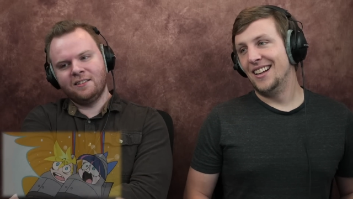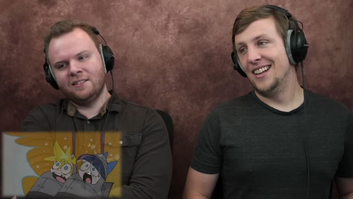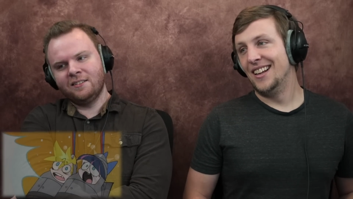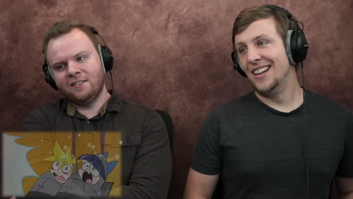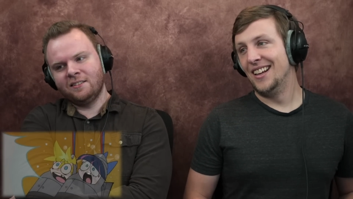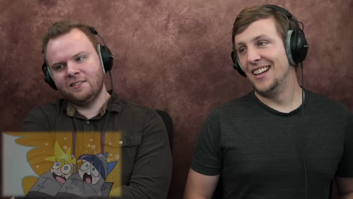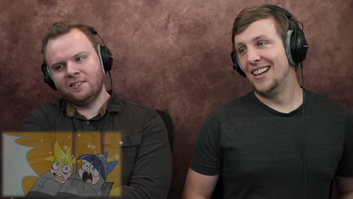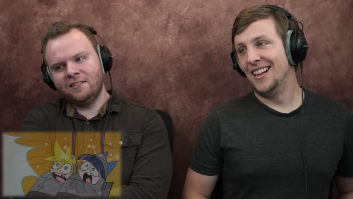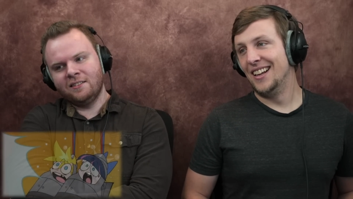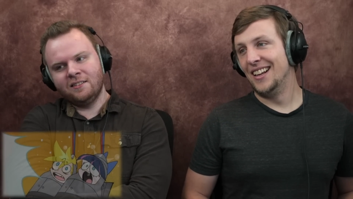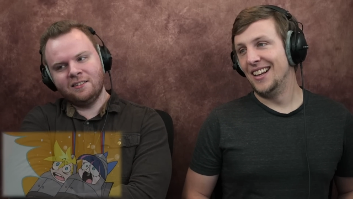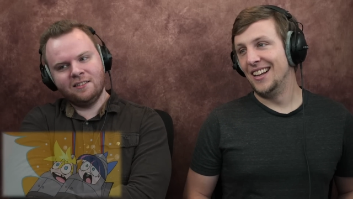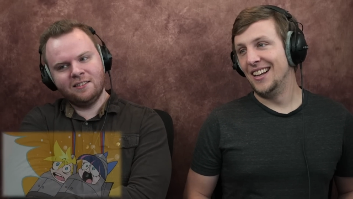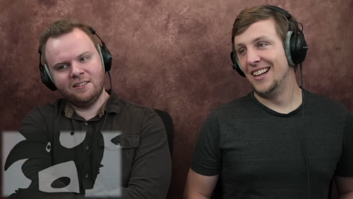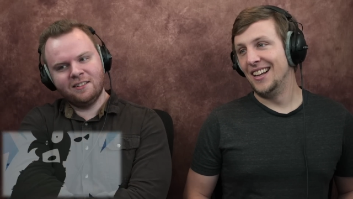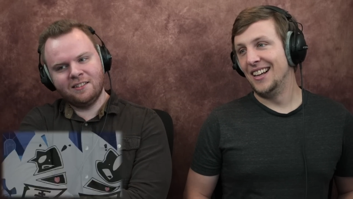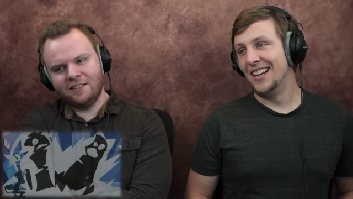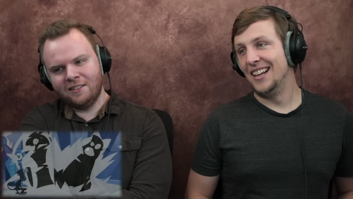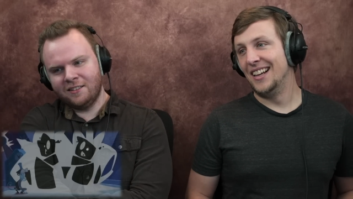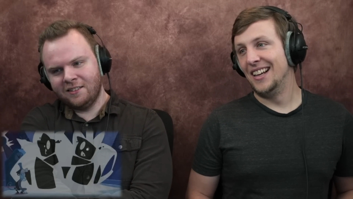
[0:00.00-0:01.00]

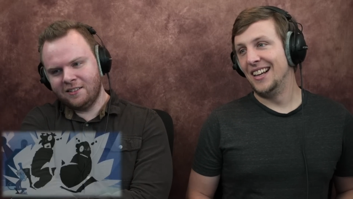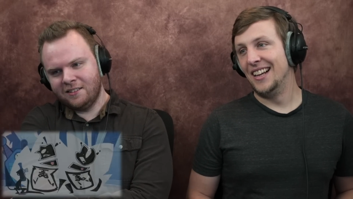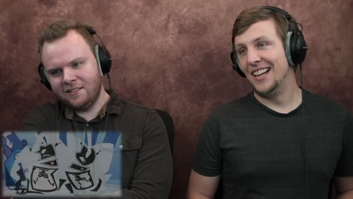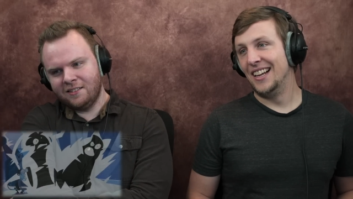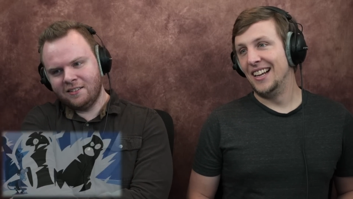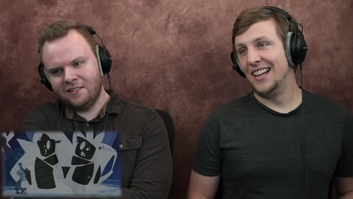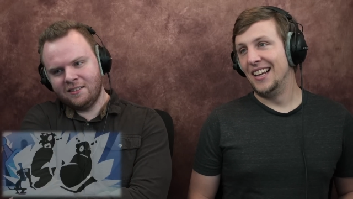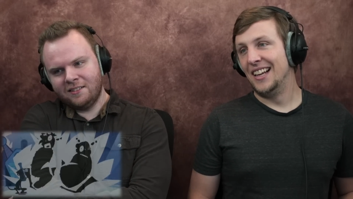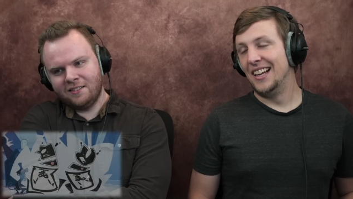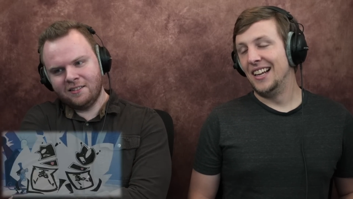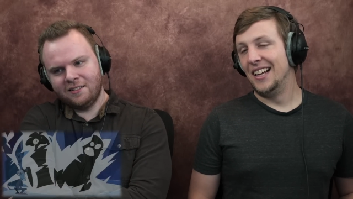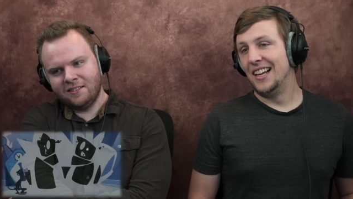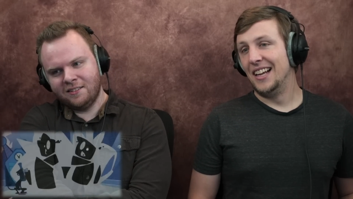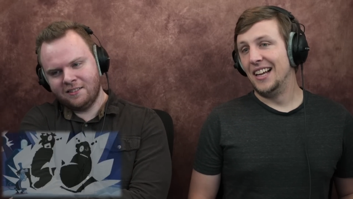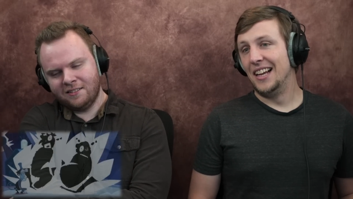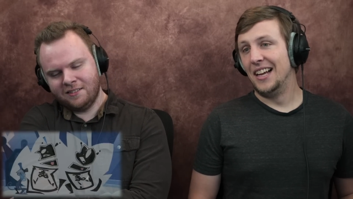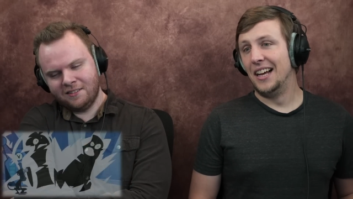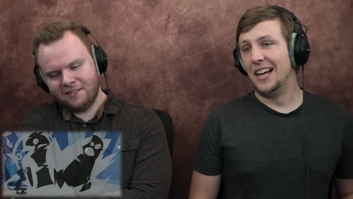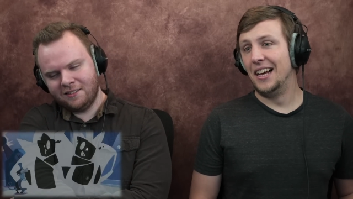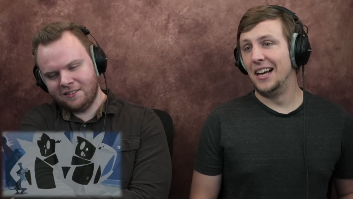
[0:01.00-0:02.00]

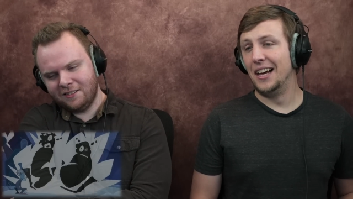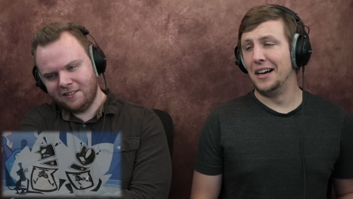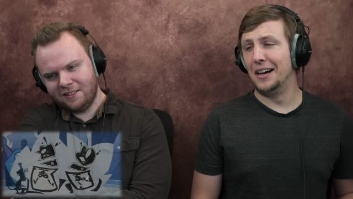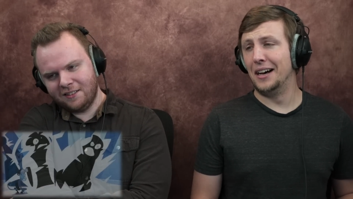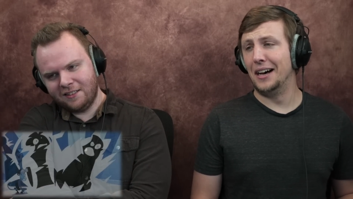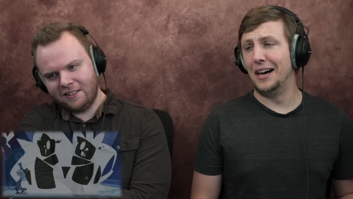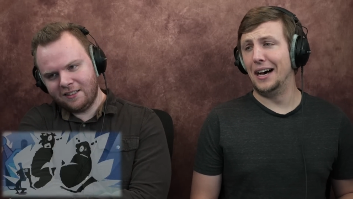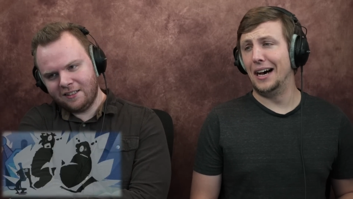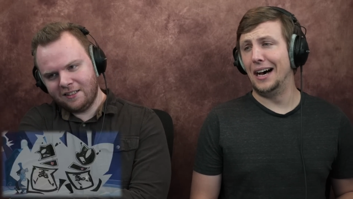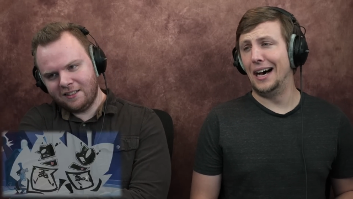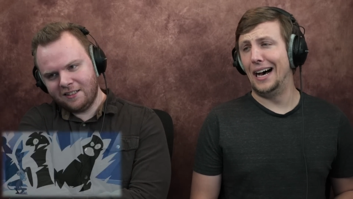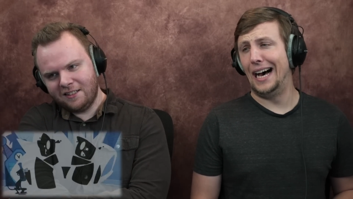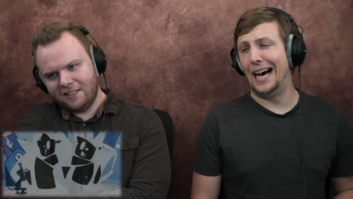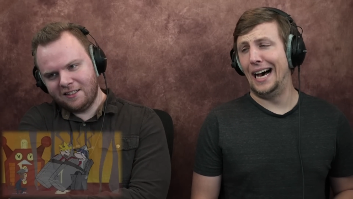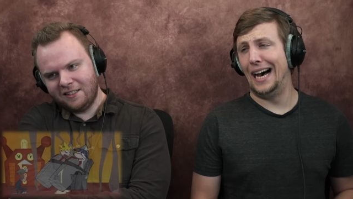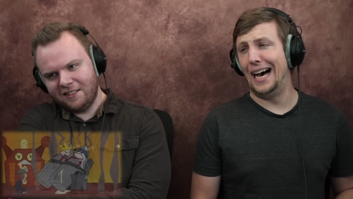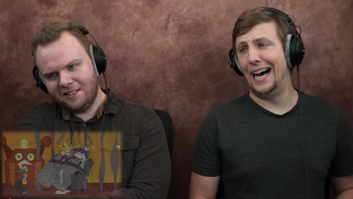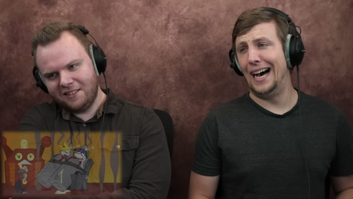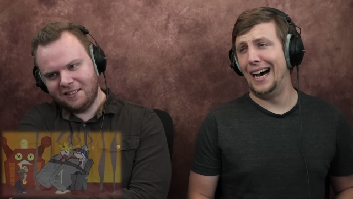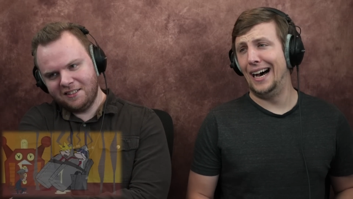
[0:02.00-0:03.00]

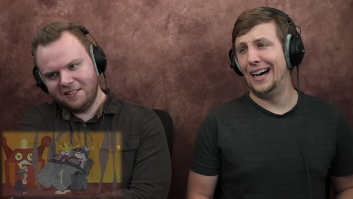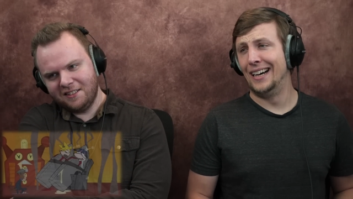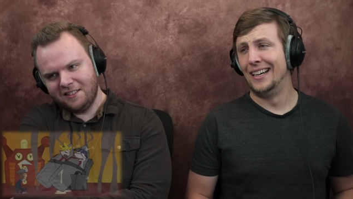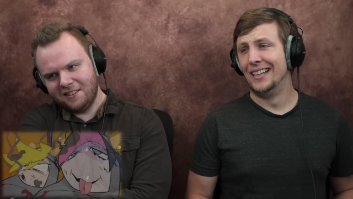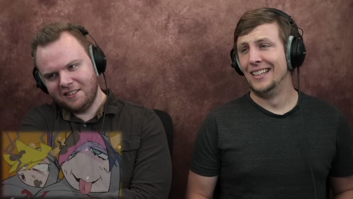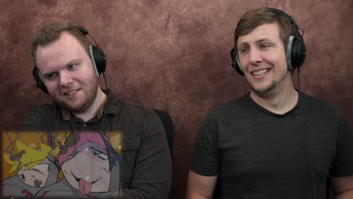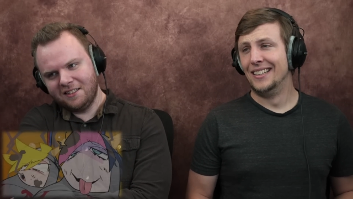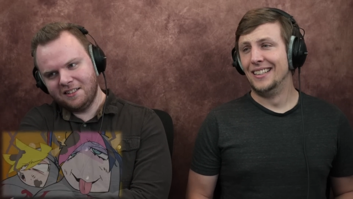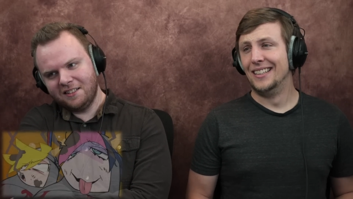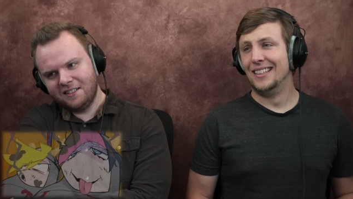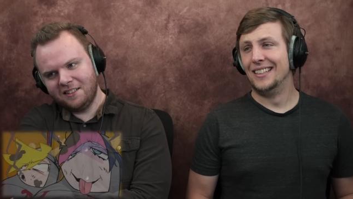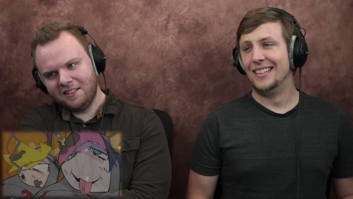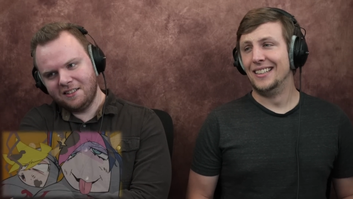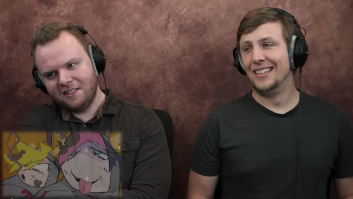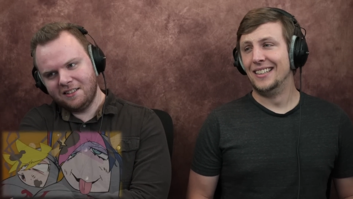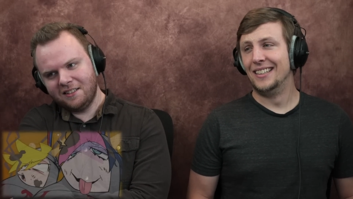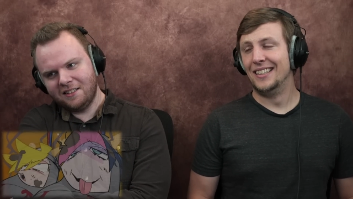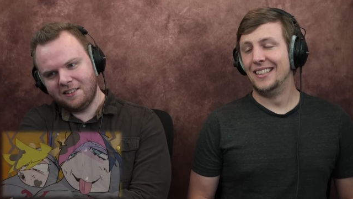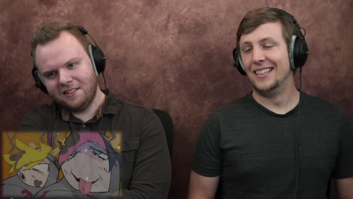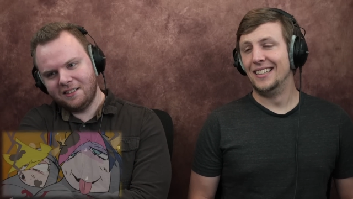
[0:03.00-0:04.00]

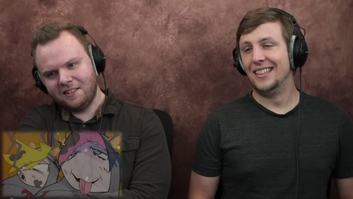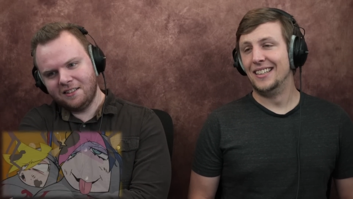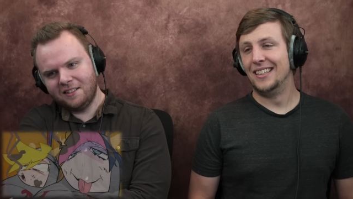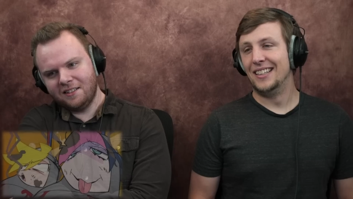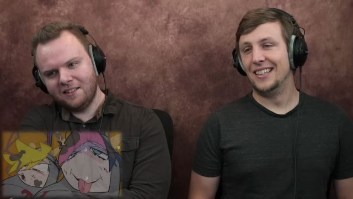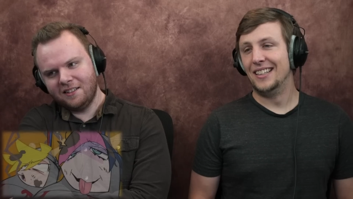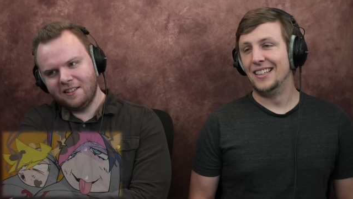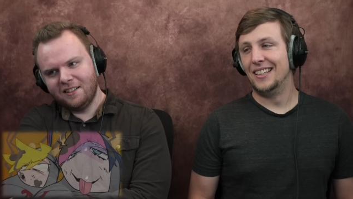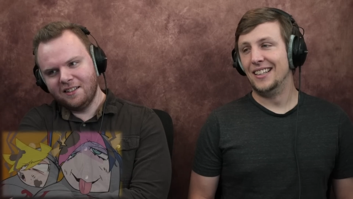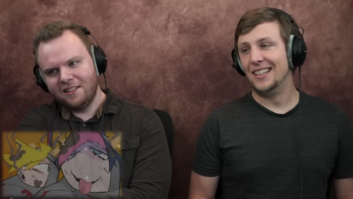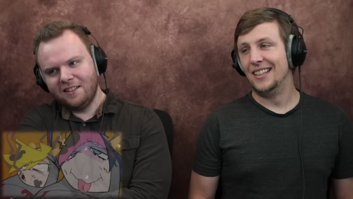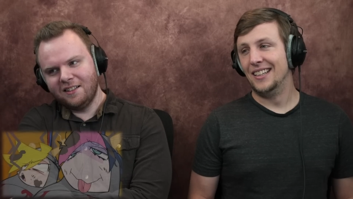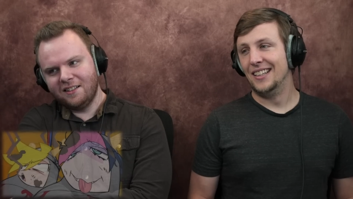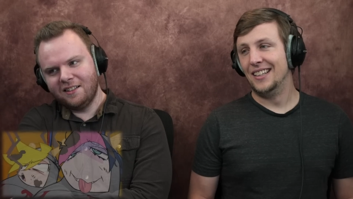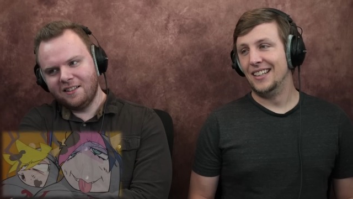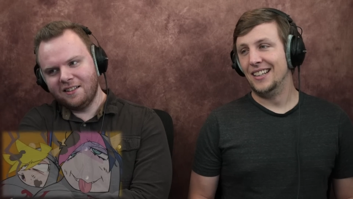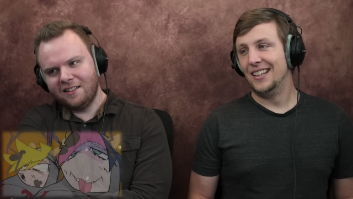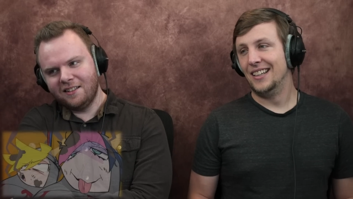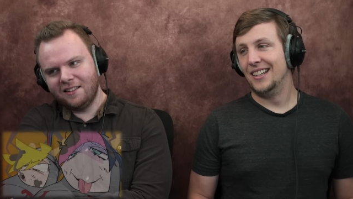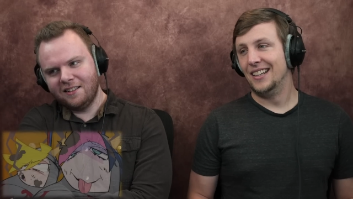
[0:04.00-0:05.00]

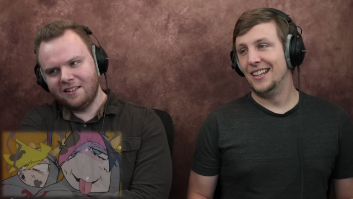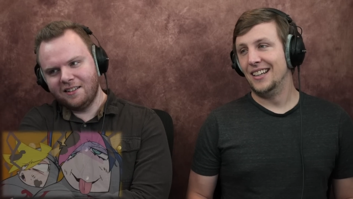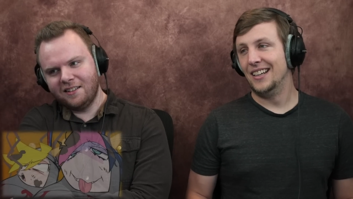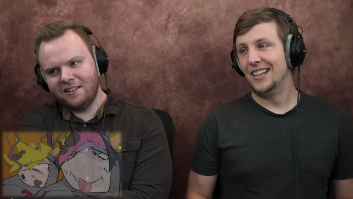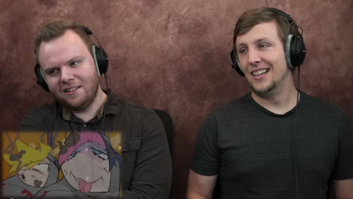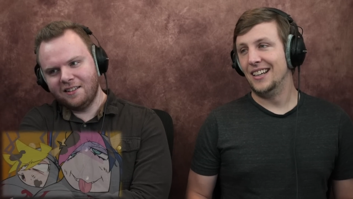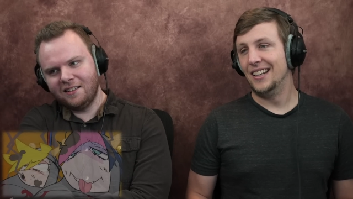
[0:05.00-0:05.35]
Nobody speaks.